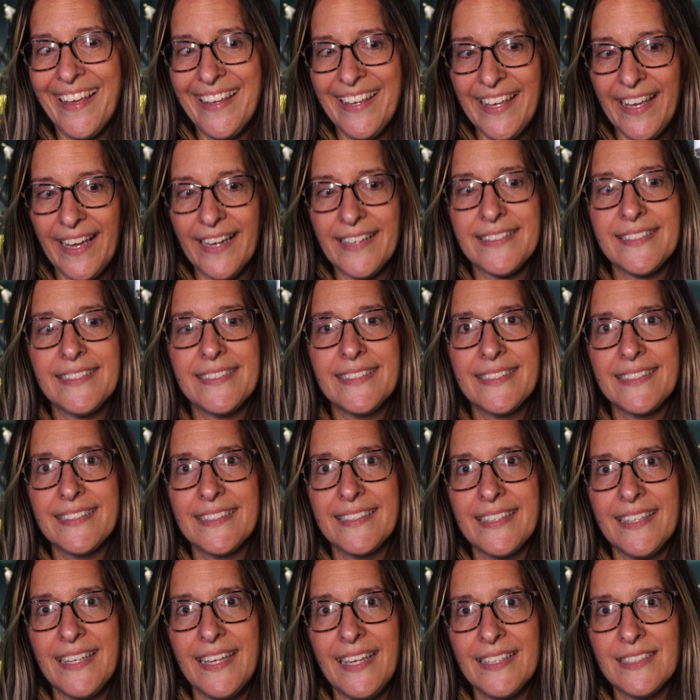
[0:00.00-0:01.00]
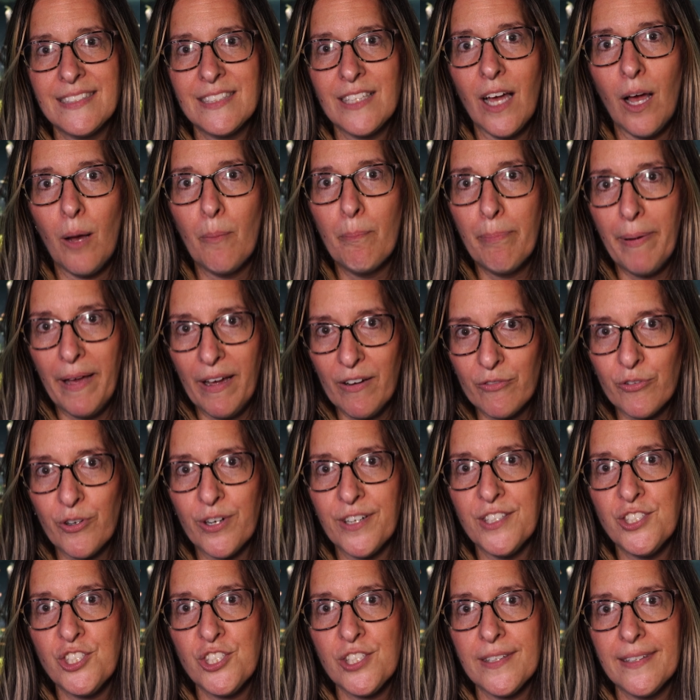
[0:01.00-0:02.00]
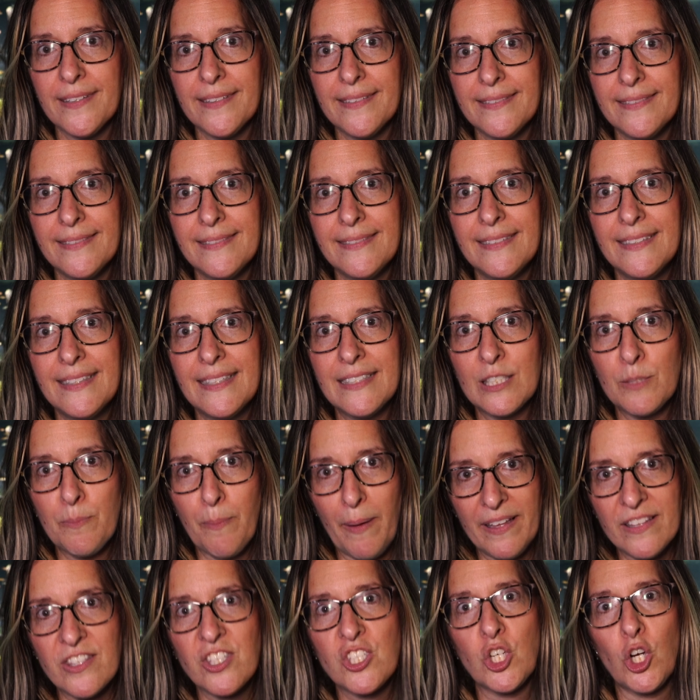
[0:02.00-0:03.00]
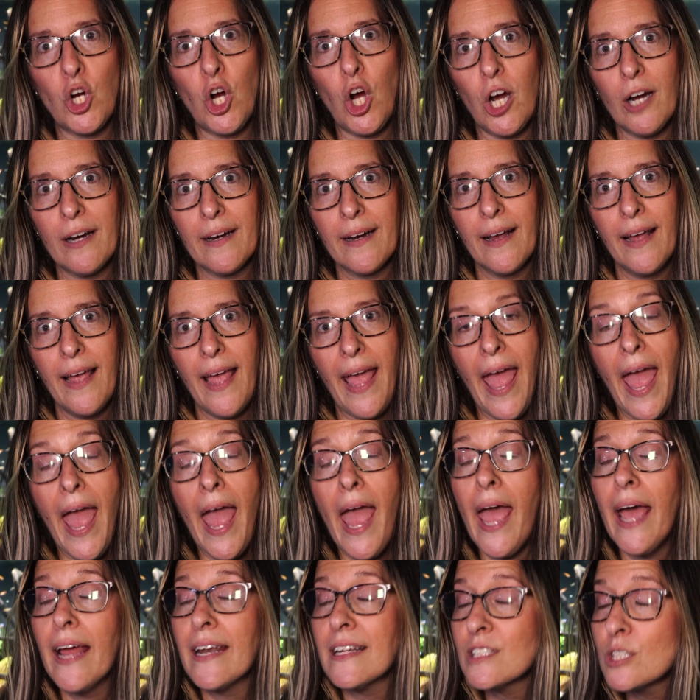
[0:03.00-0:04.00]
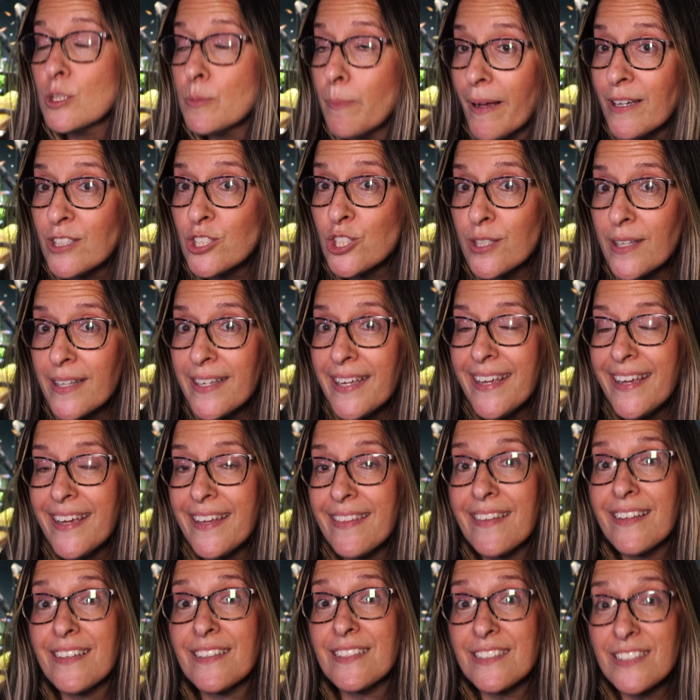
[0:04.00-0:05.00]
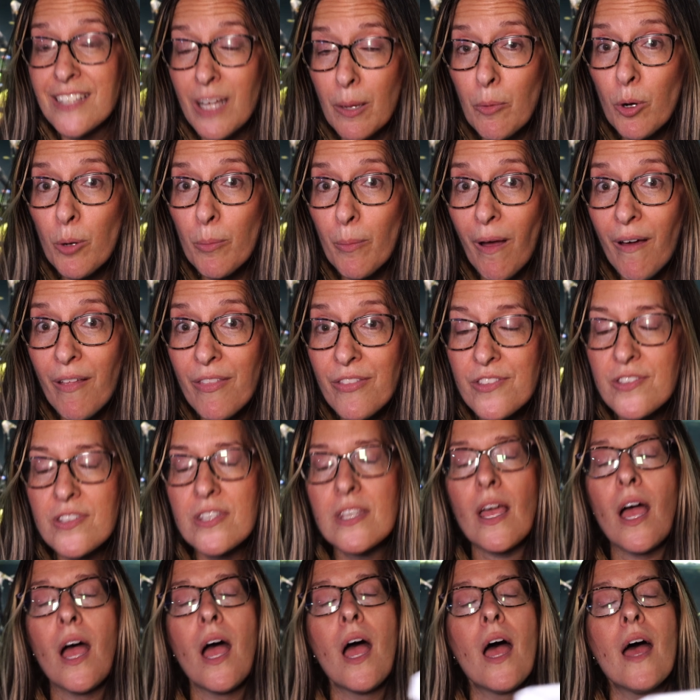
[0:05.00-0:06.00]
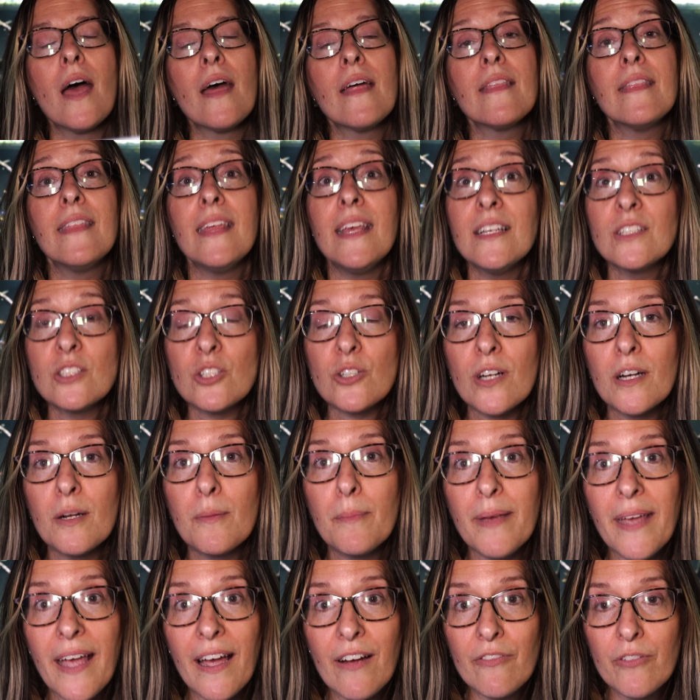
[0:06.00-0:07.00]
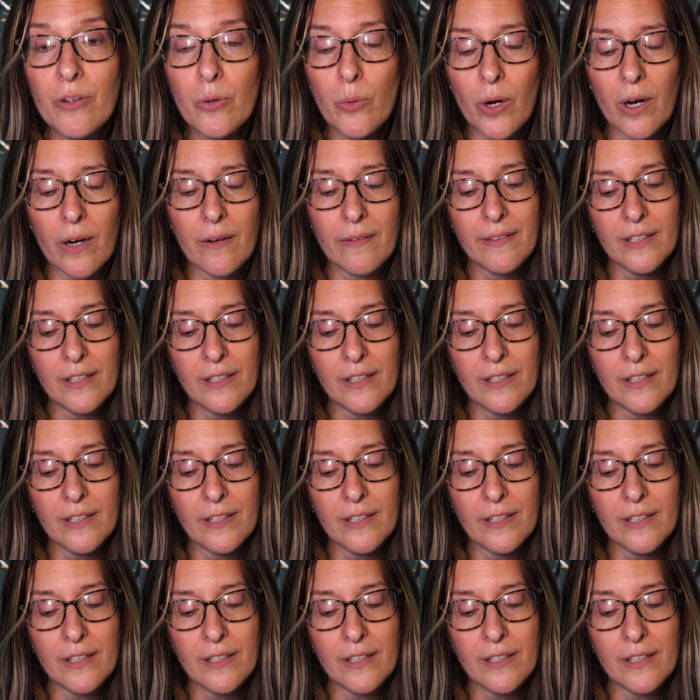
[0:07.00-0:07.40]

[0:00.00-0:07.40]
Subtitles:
Yes, it's a beverage dispenser. And especially in the summer months, these are gonna be everywhere.